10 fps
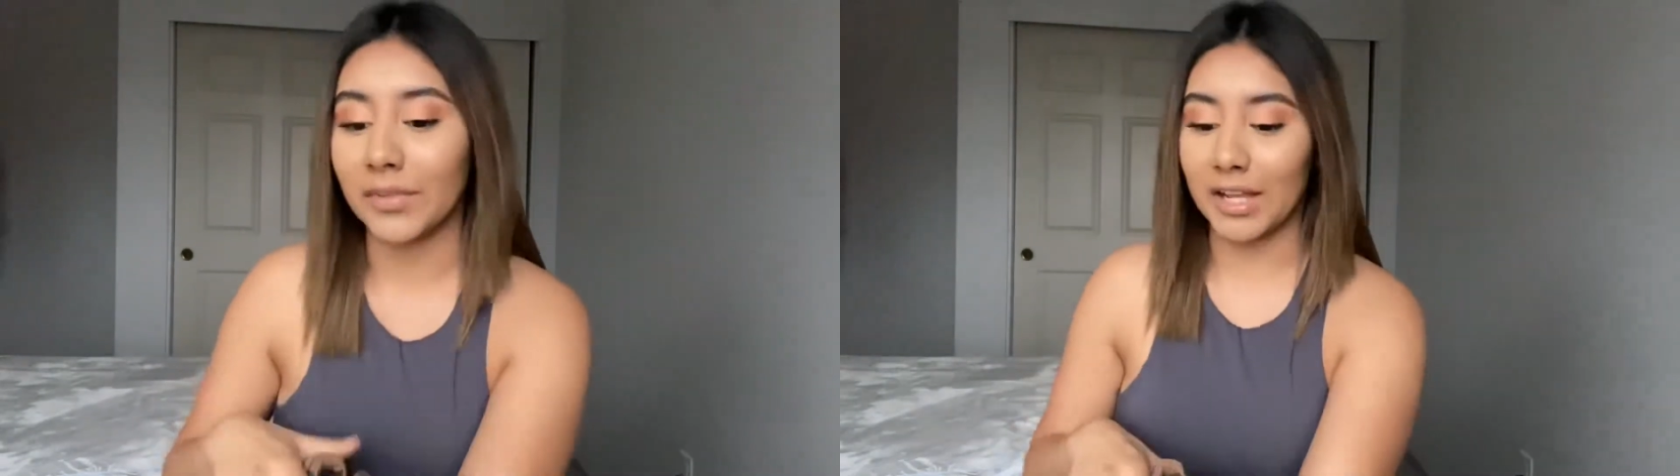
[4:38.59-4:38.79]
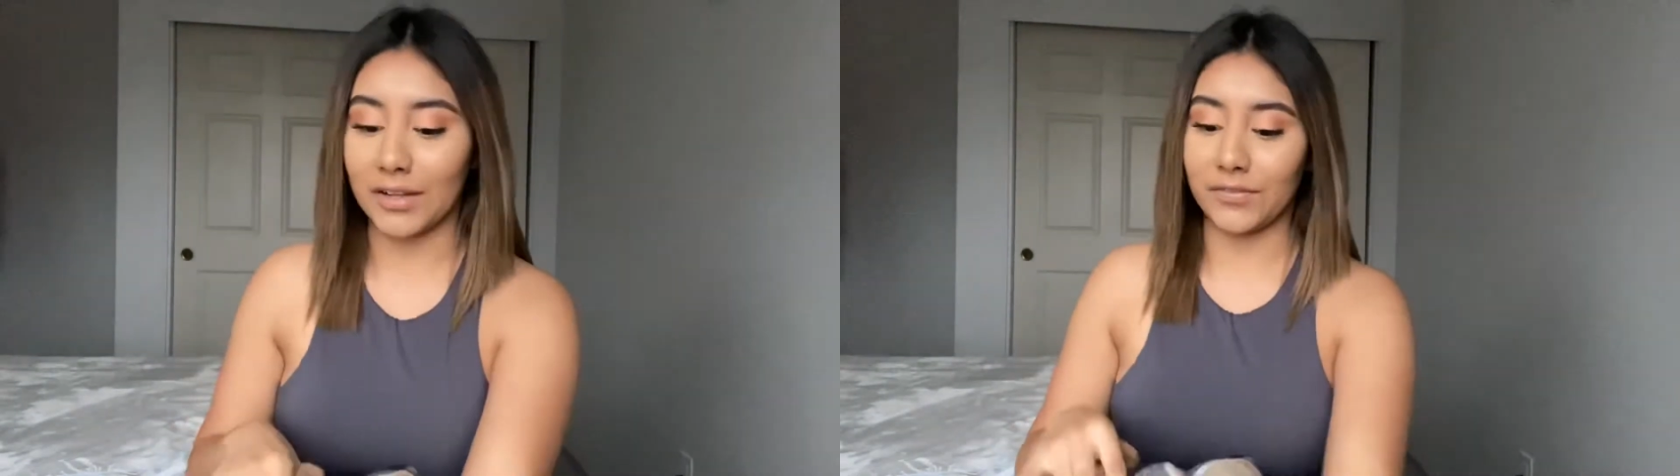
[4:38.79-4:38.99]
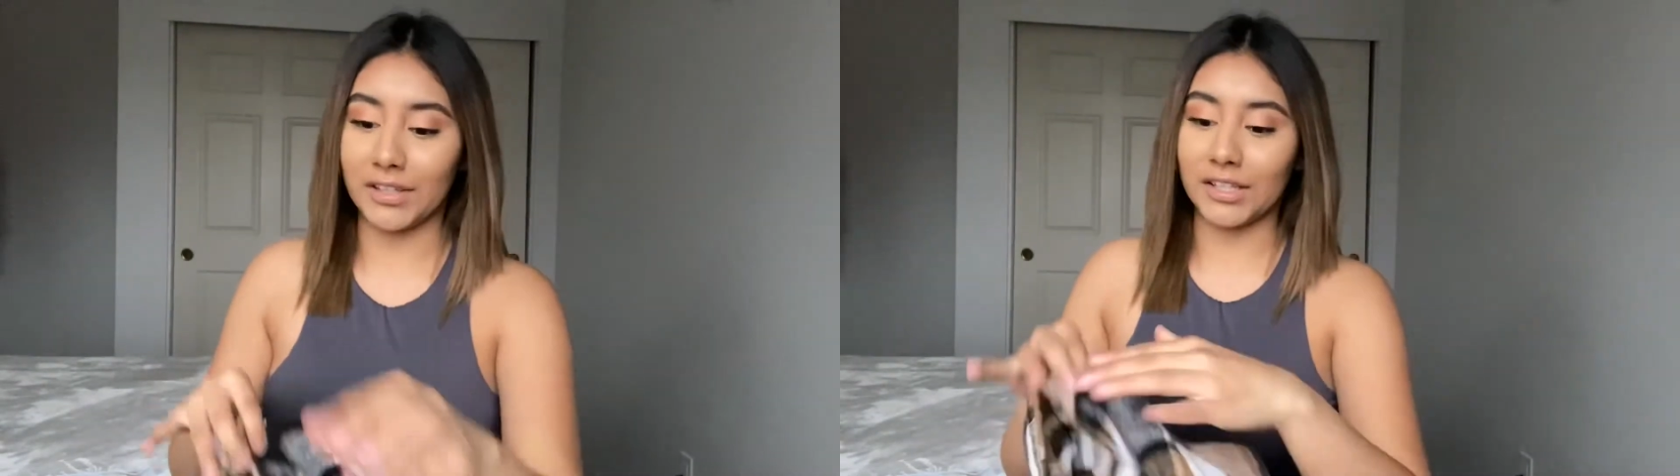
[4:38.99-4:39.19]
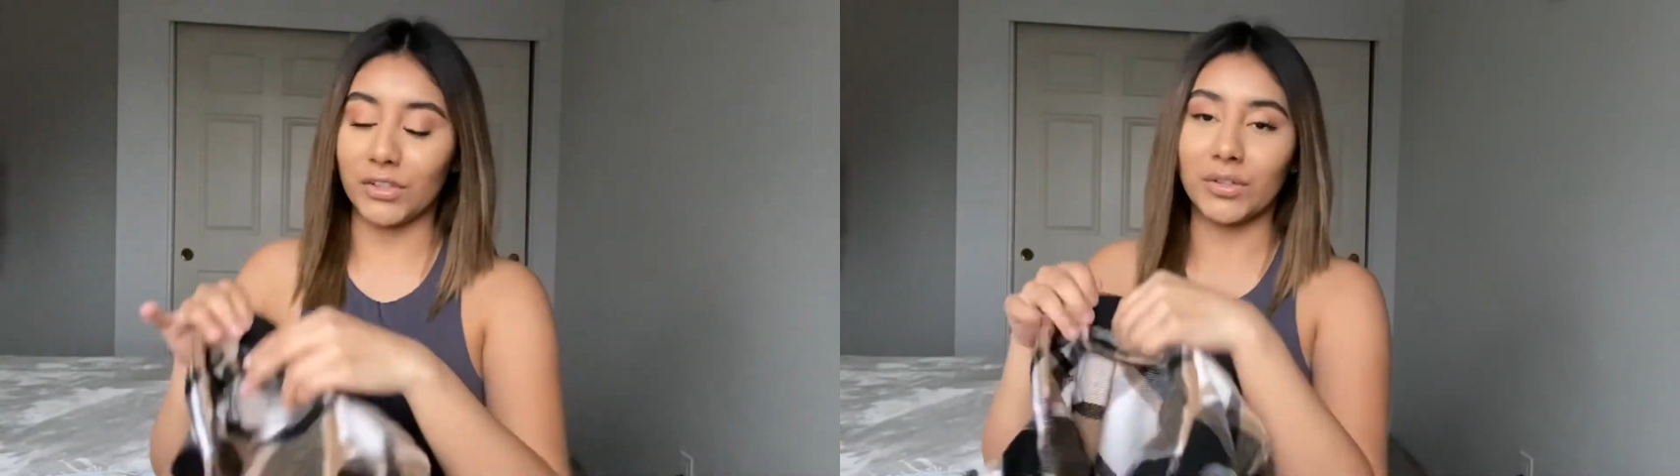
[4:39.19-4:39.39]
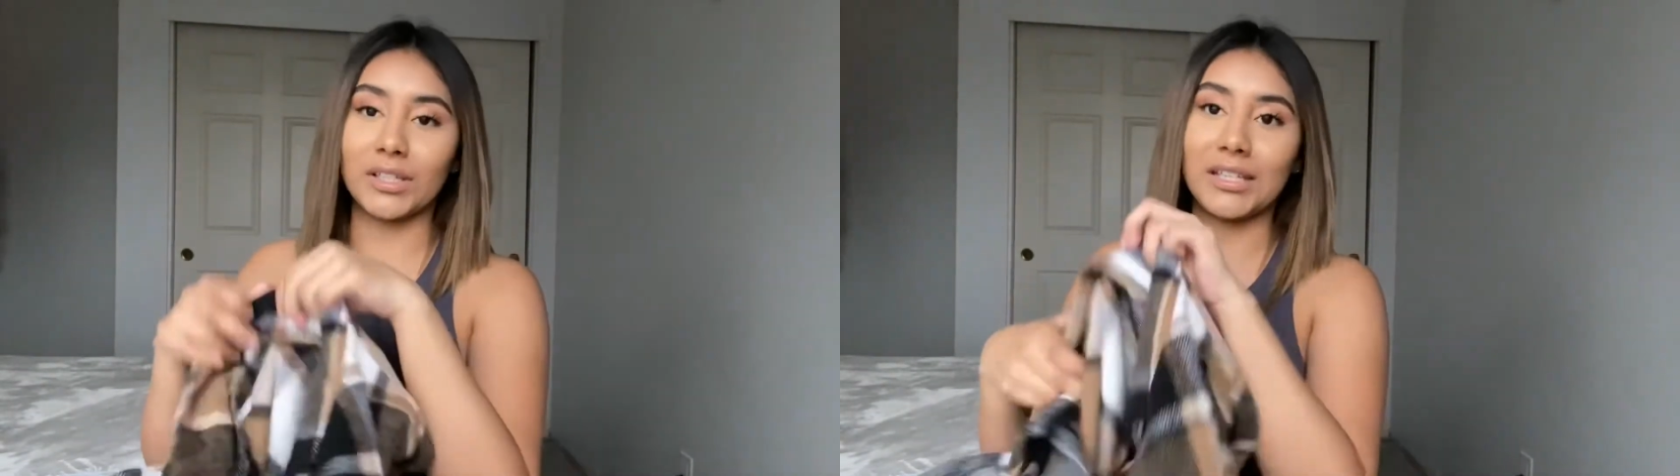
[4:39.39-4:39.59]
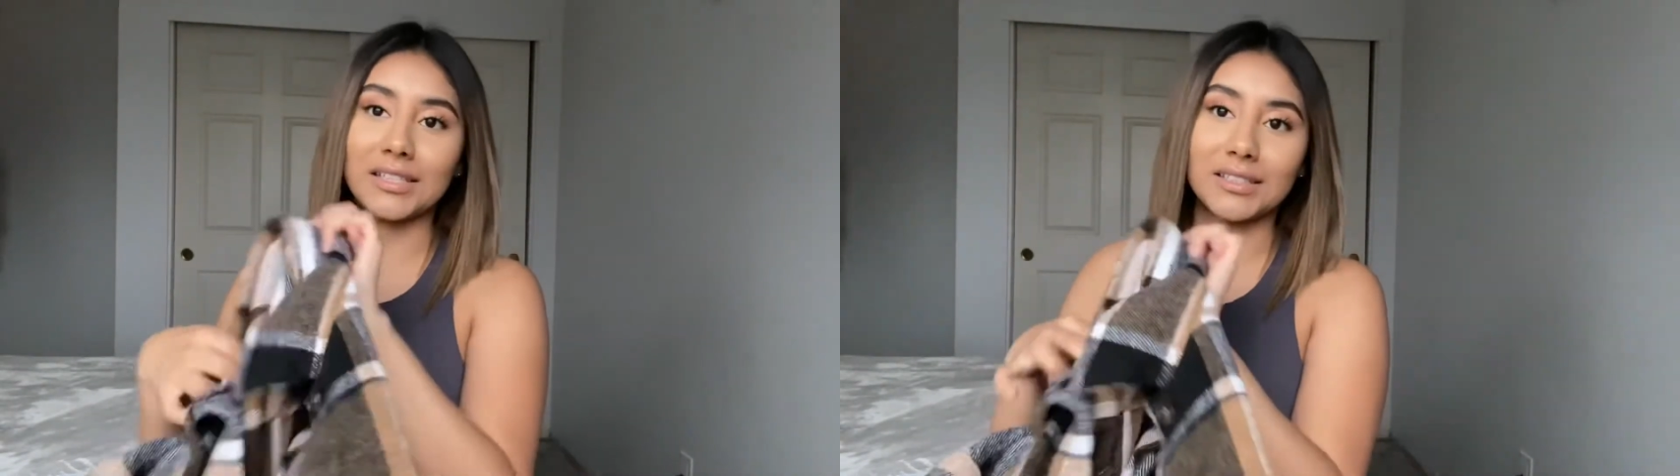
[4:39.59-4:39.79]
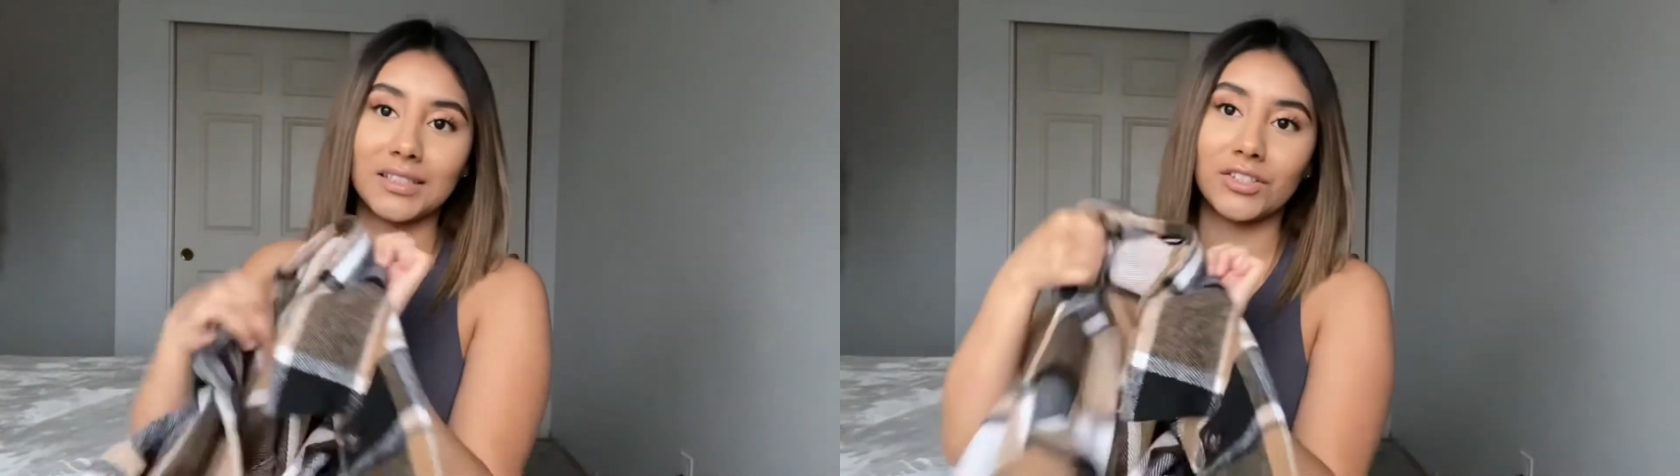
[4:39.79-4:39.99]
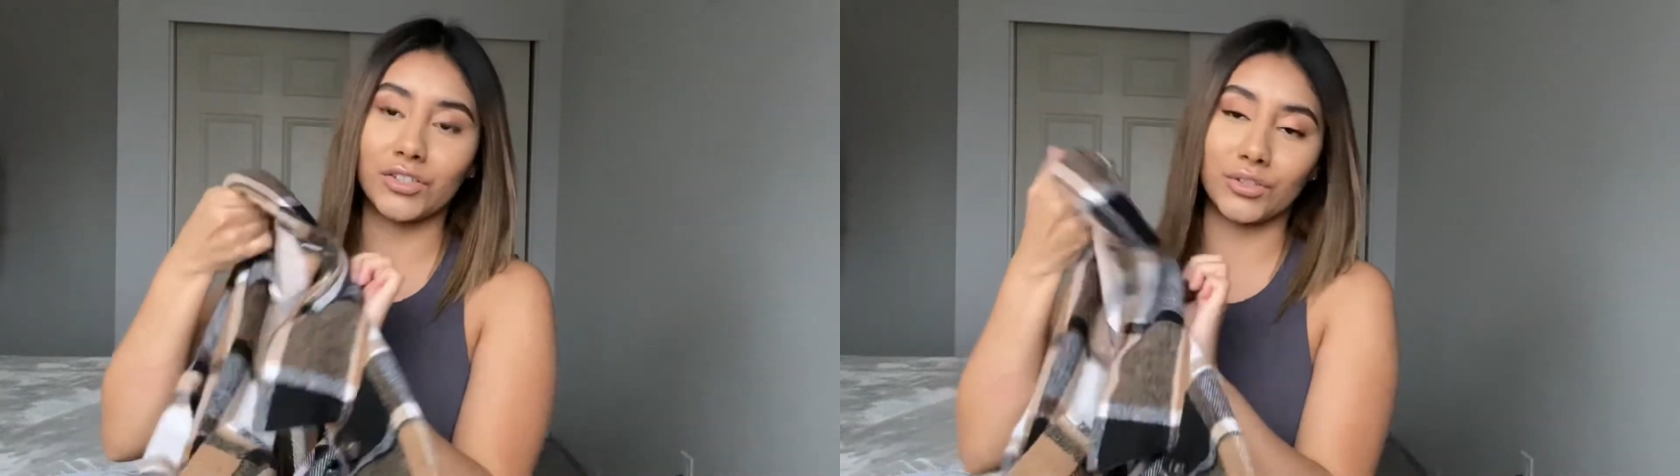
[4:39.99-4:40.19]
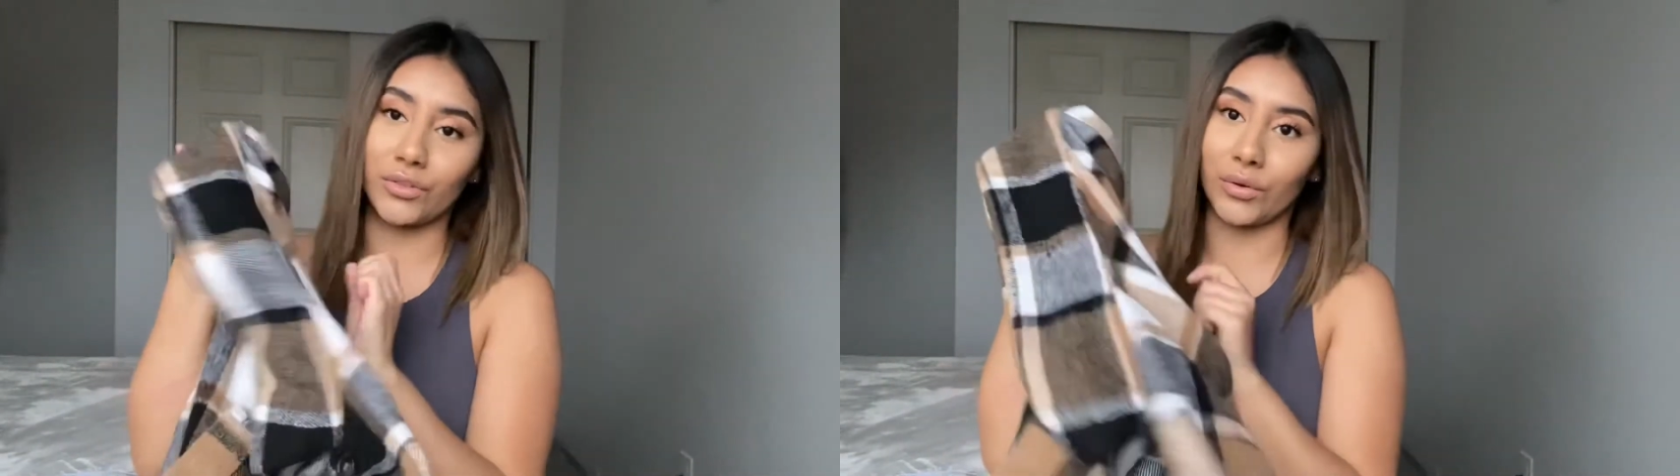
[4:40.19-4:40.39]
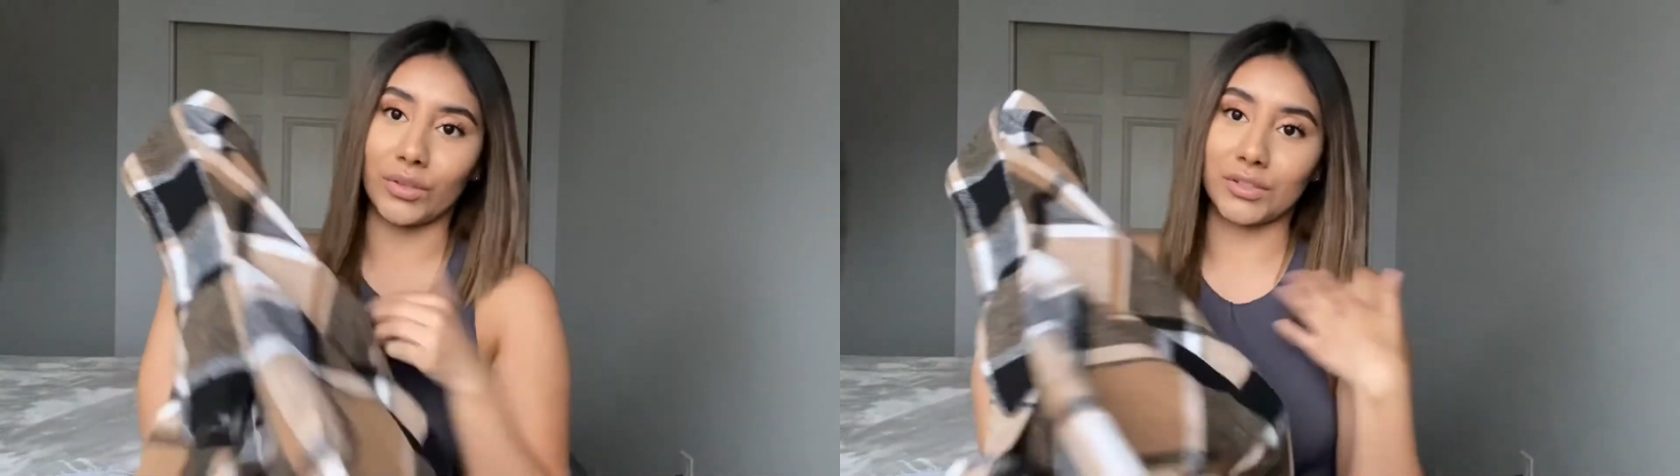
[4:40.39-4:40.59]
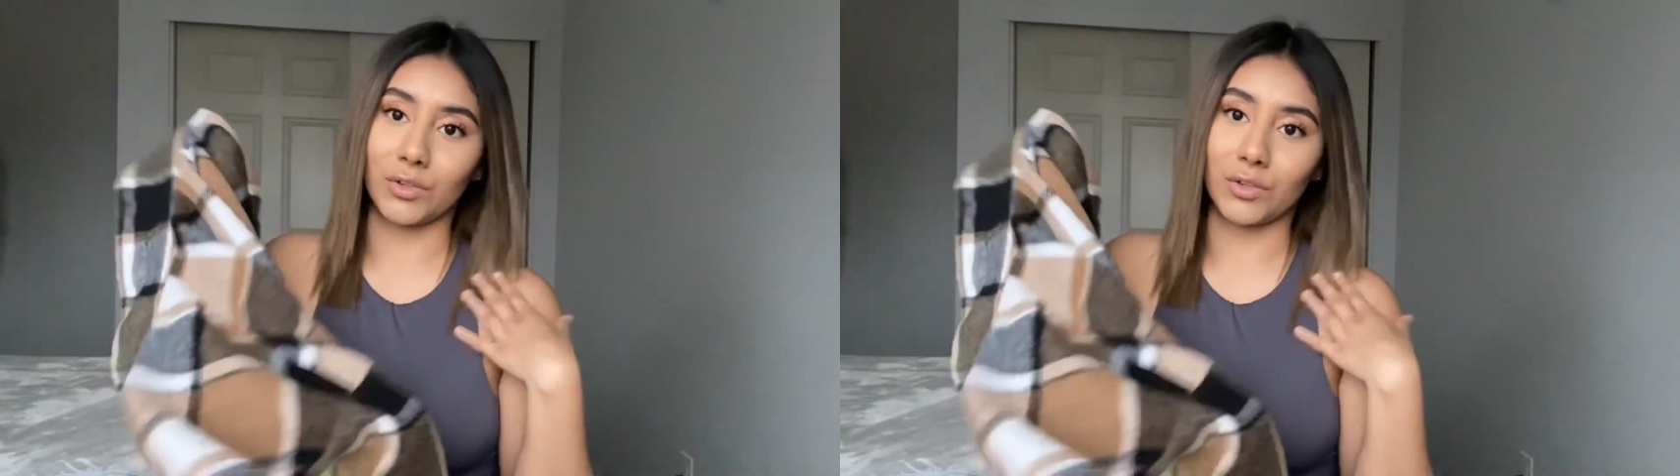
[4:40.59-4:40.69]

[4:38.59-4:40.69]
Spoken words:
and I feel like you can easily just throw this